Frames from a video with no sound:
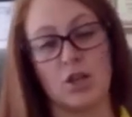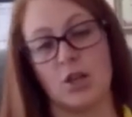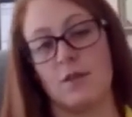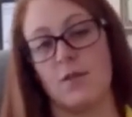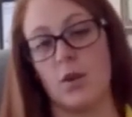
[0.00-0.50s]
it
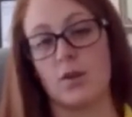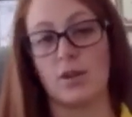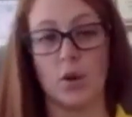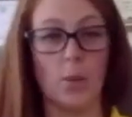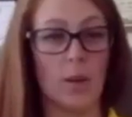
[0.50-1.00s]
should involve
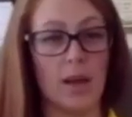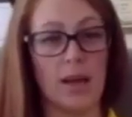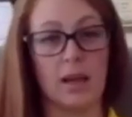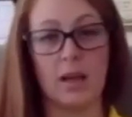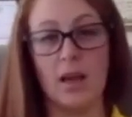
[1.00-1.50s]

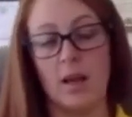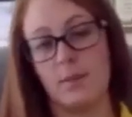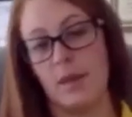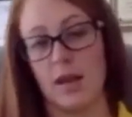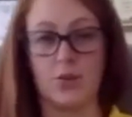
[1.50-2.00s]
stopping,
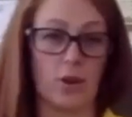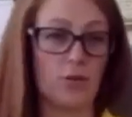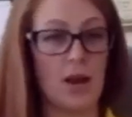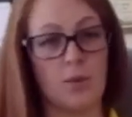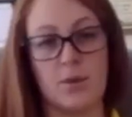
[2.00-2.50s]
meandering
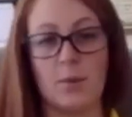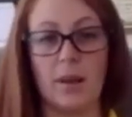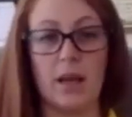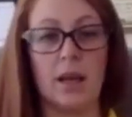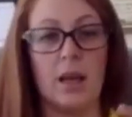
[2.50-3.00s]
around a
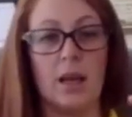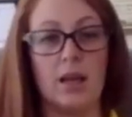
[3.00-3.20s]
bit.